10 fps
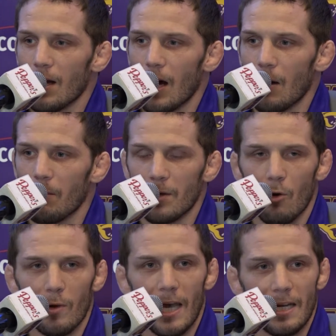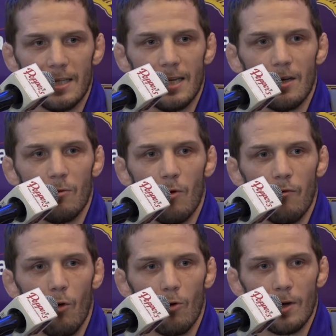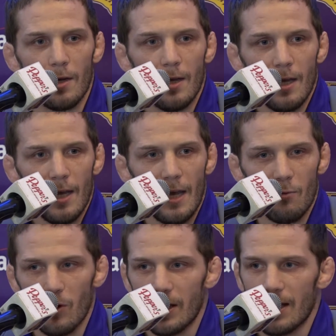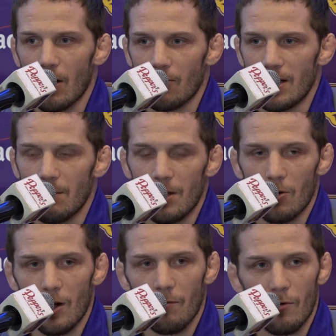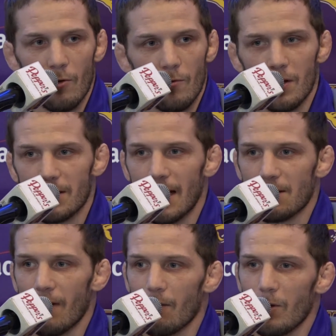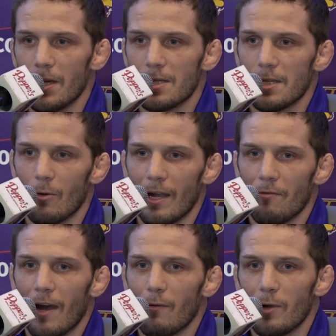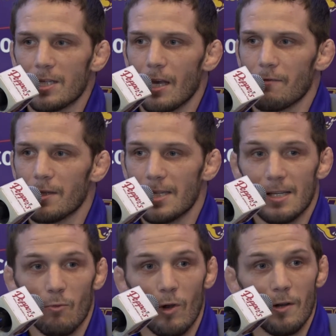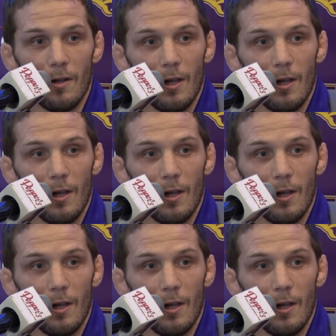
um, you know we got to continue to move forward and and really get our team geared up for this next five weeks. You know, we got five weeks left in the season, one